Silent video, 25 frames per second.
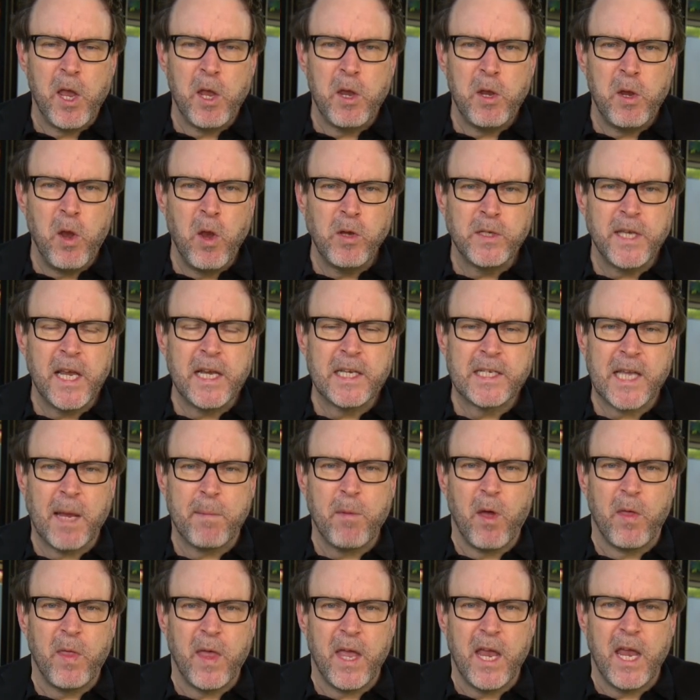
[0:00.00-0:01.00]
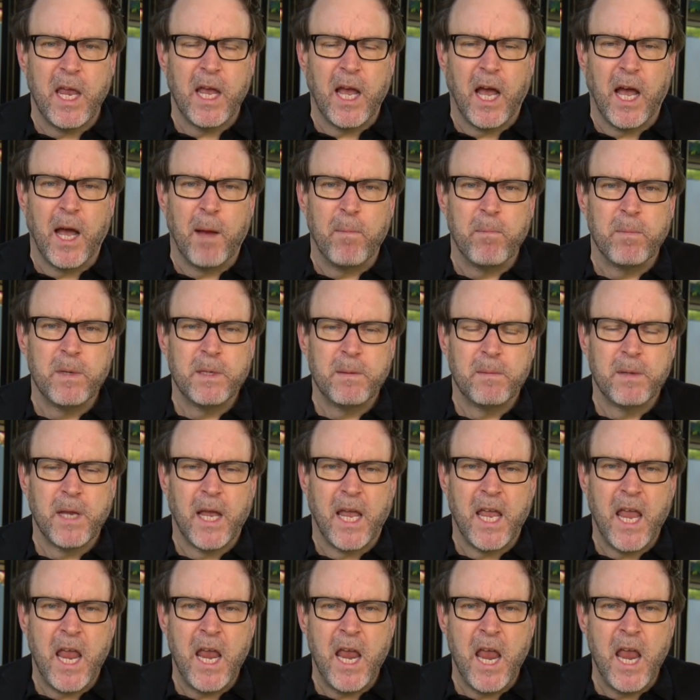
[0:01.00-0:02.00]
using some of the
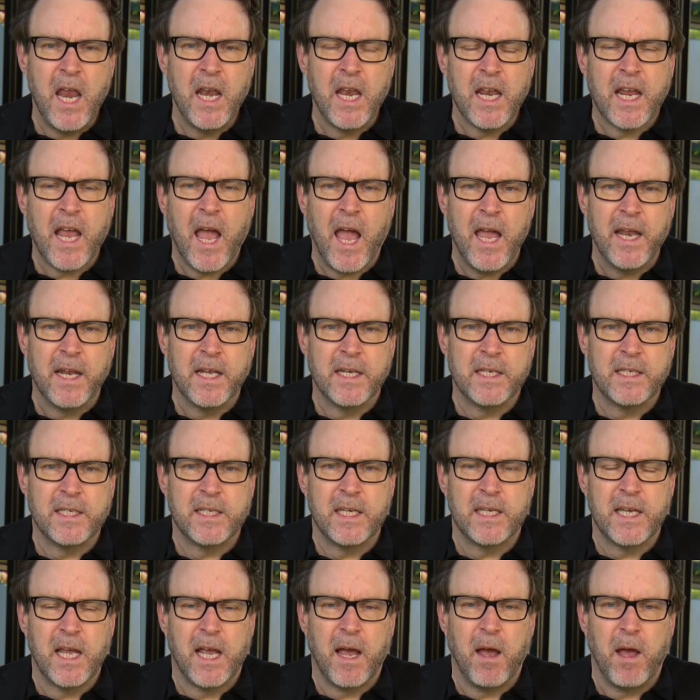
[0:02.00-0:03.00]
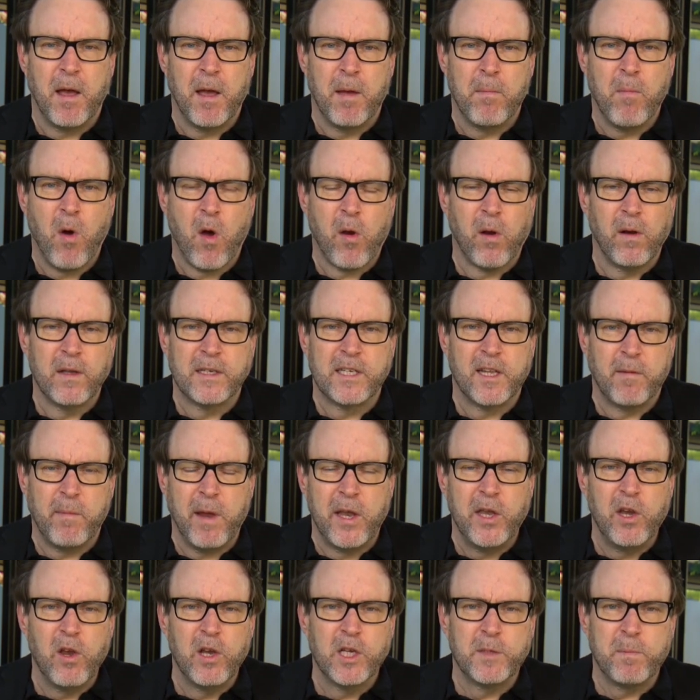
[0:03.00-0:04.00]
indicators, models that have
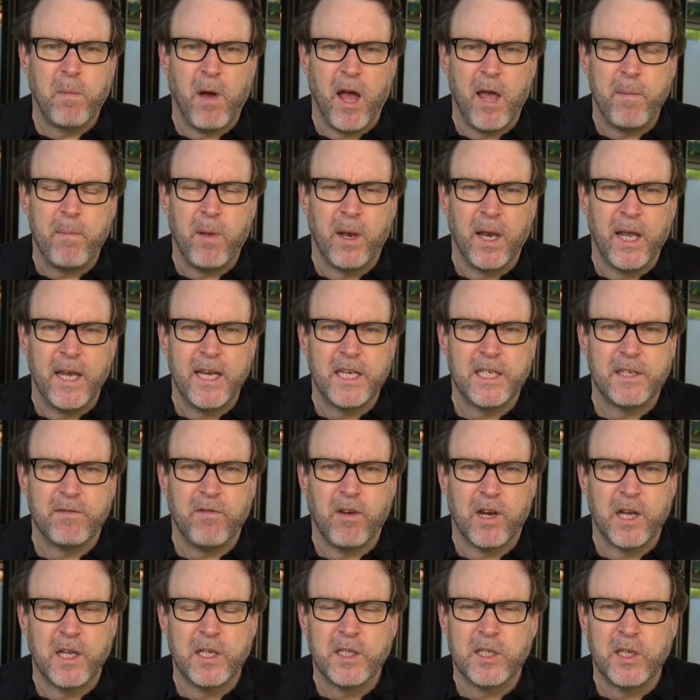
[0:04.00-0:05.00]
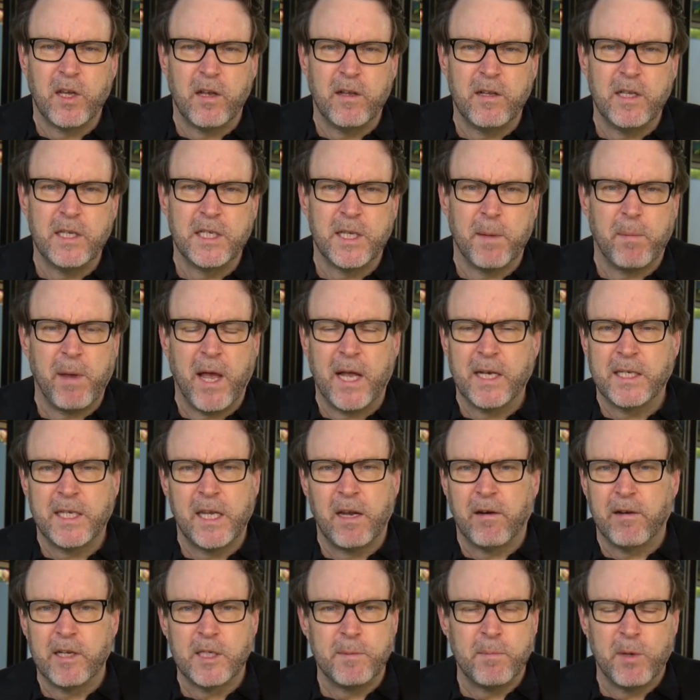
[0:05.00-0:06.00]
been used by police for concerns about
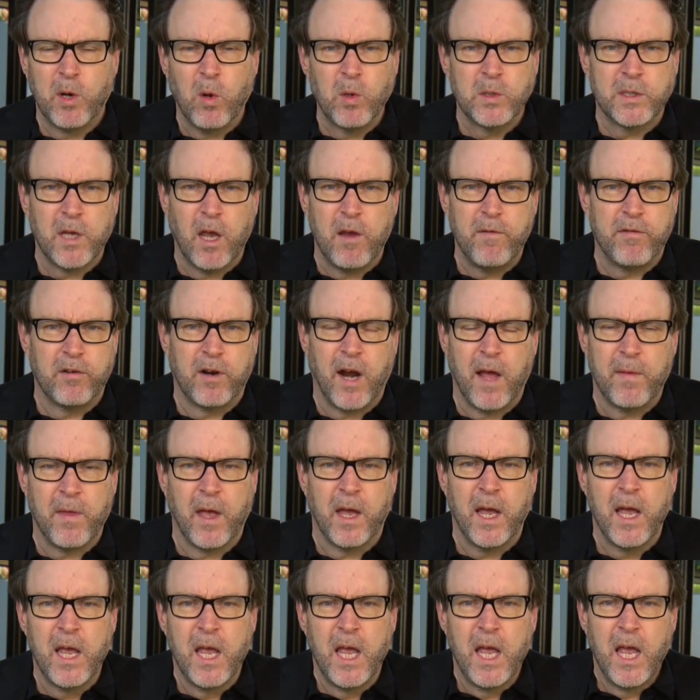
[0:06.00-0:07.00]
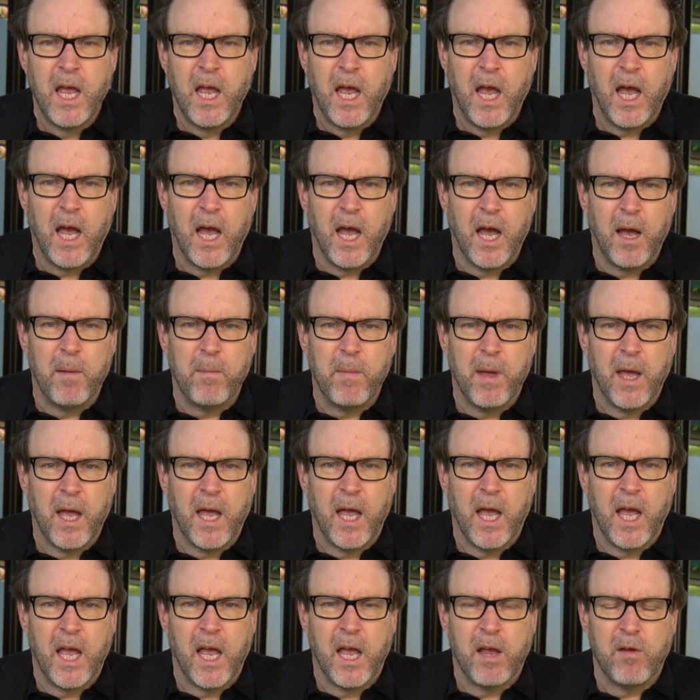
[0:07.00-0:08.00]
terrorism, but also for other
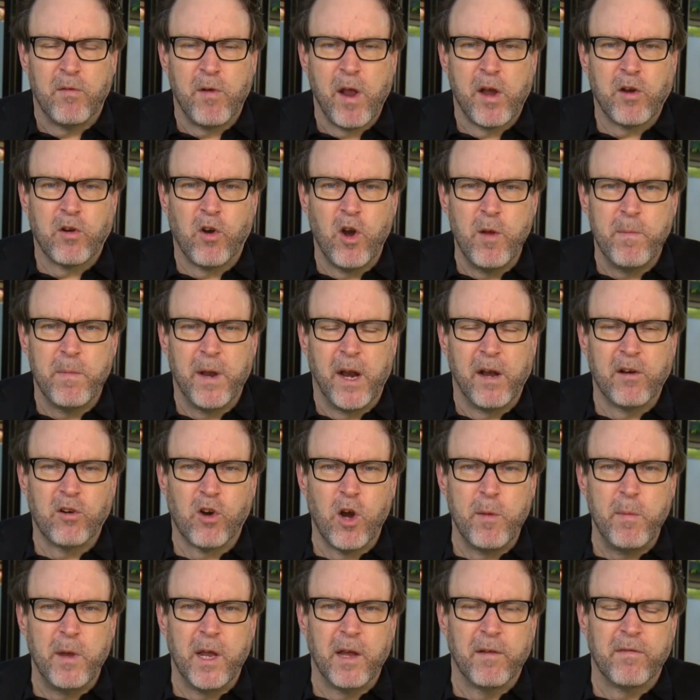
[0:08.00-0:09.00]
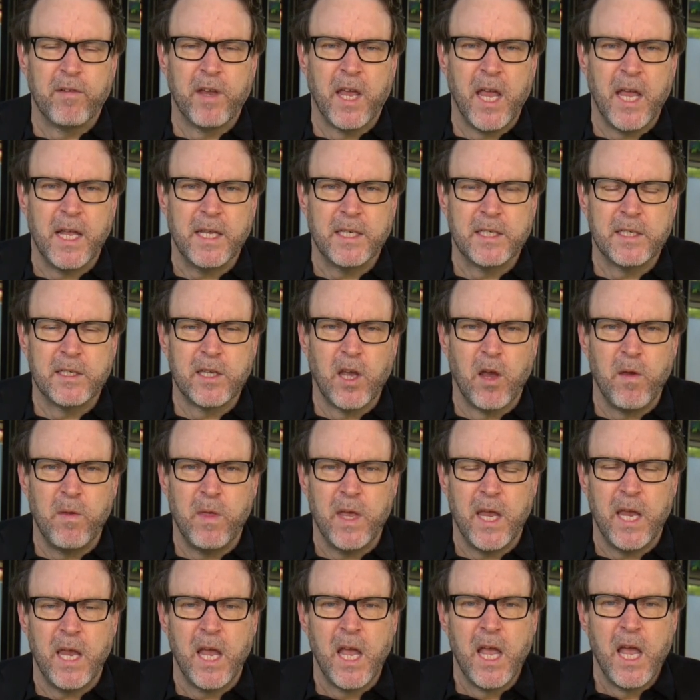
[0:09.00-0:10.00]
recruitment and grooming of kids. So
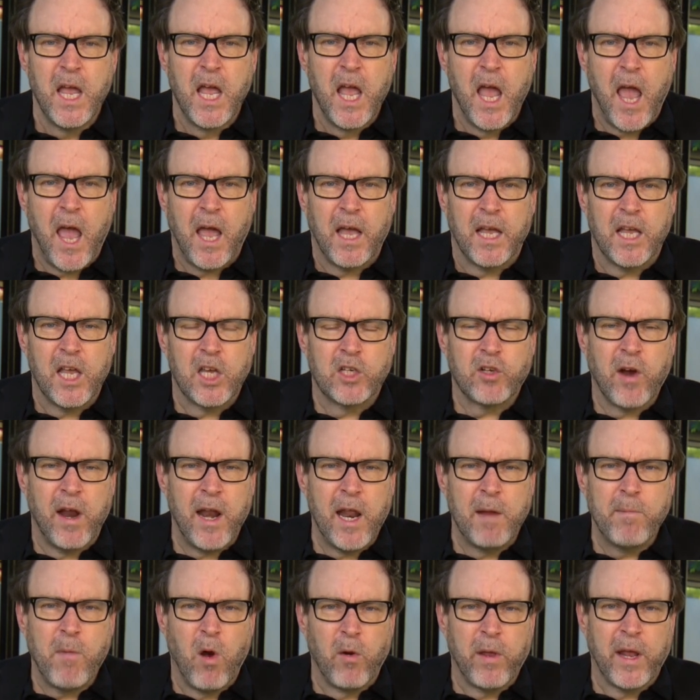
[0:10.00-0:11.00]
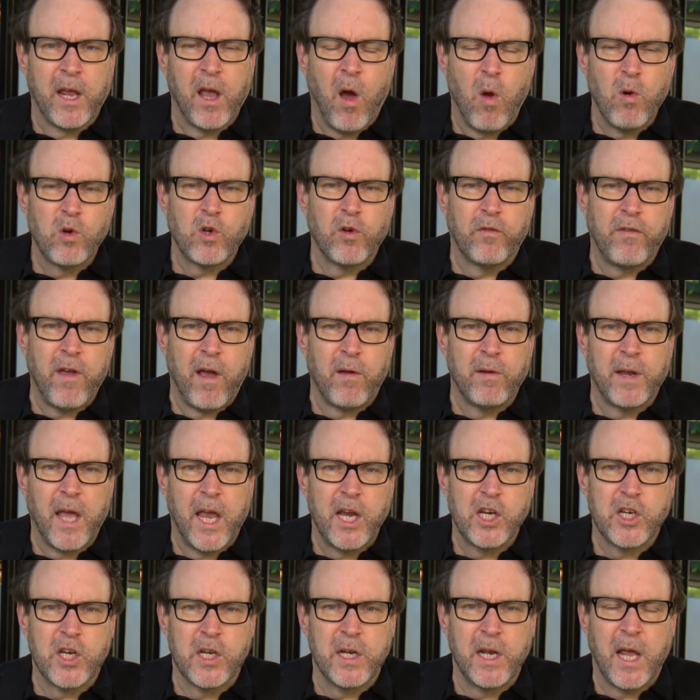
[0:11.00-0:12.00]
the Australian Multicultural
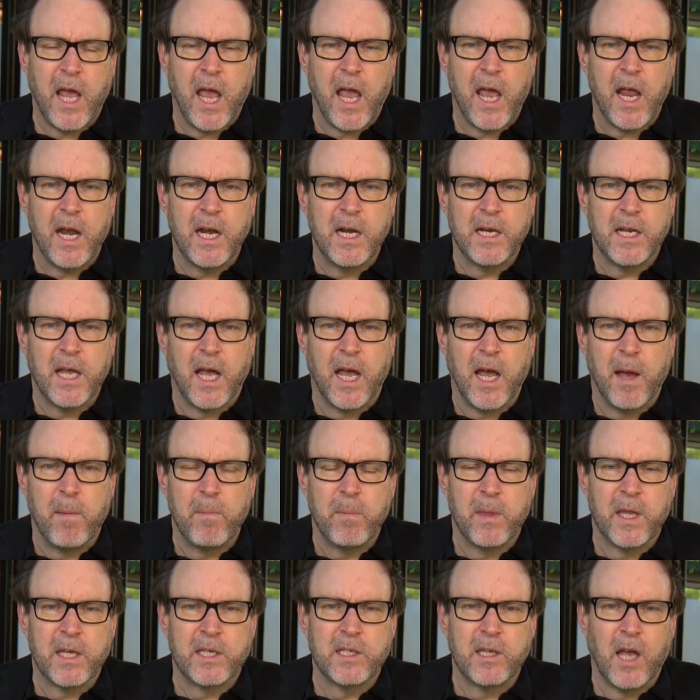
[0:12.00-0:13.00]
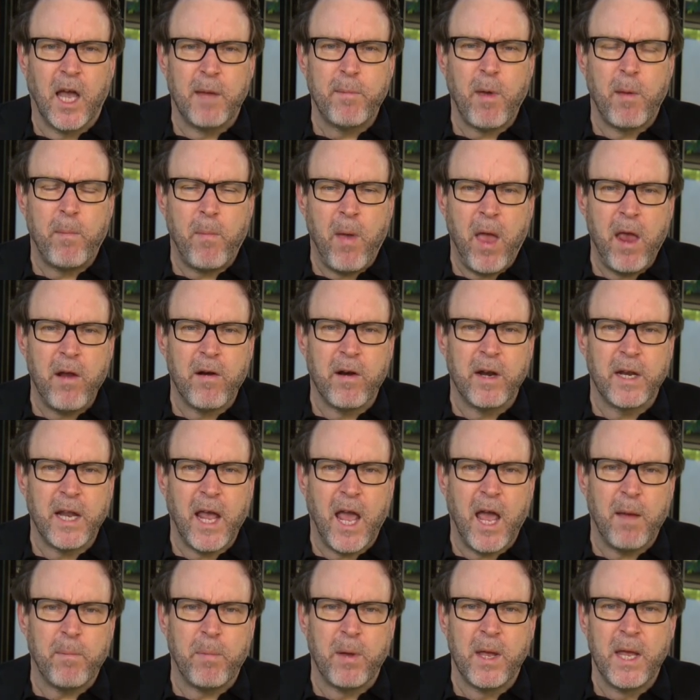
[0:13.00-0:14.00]
Foundation and the Cyber Parent
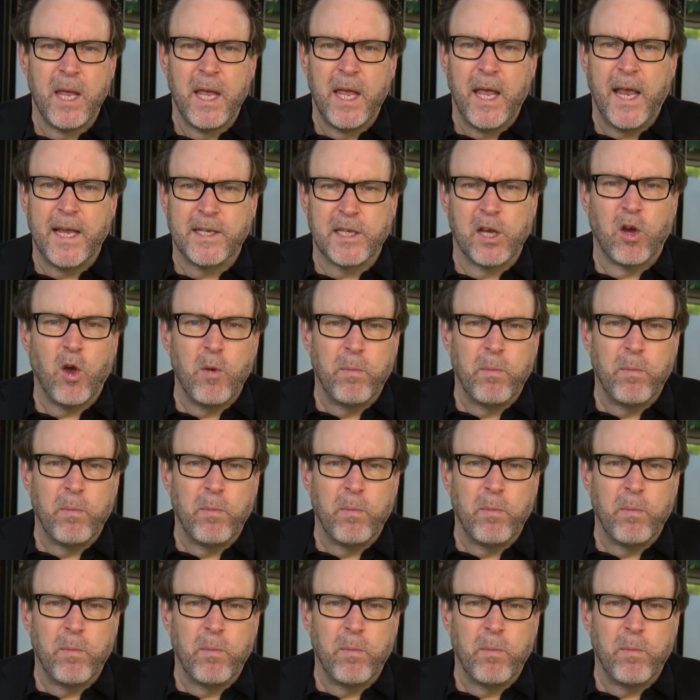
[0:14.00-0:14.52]
app is a